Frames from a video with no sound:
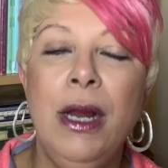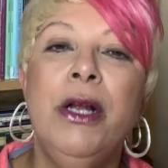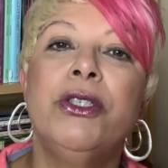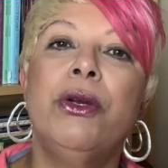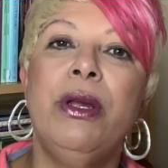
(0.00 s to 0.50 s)

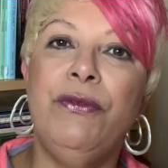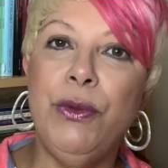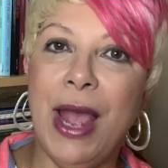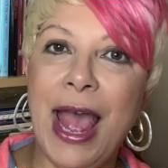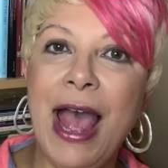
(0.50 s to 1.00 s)
So if you
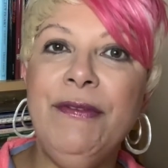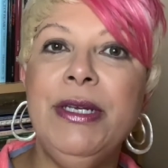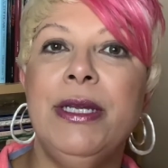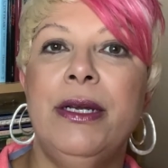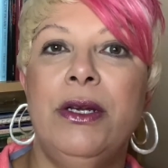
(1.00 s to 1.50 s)
haven't
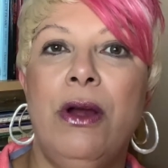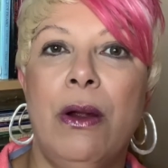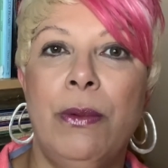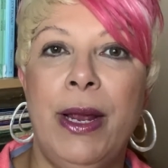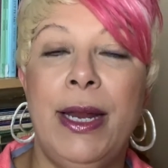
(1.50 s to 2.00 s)
done it
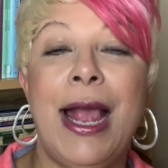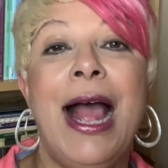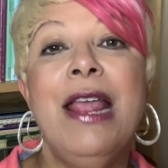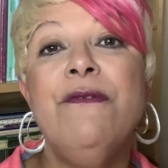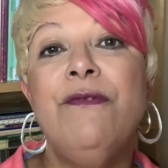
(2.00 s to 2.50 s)
already, I
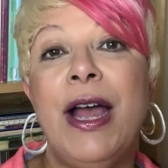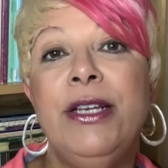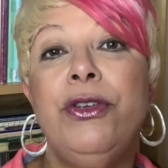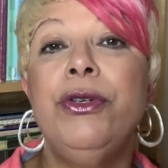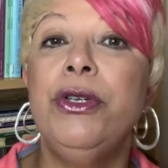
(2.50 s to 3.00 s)

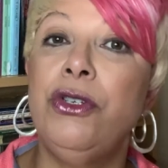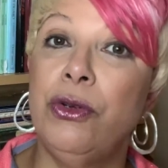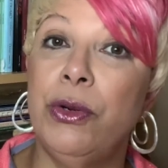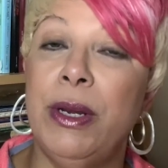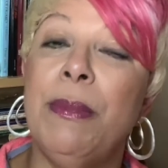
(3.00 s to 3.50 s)
invite you to
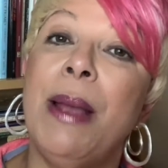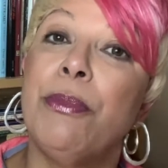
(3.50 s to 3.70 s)
join my